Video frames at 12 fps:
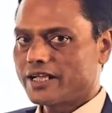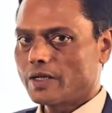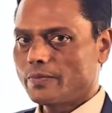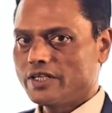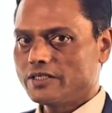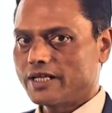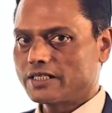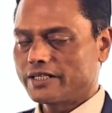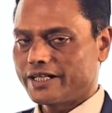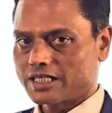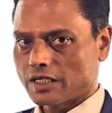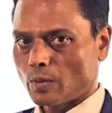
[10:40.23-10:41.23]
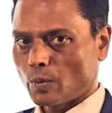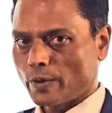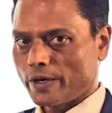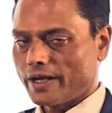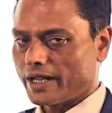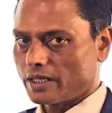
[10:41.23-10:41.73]
side means that's x
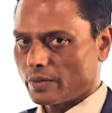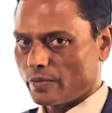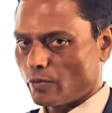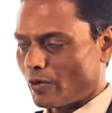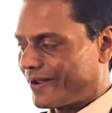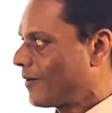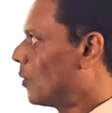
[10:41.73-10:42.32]
component and the y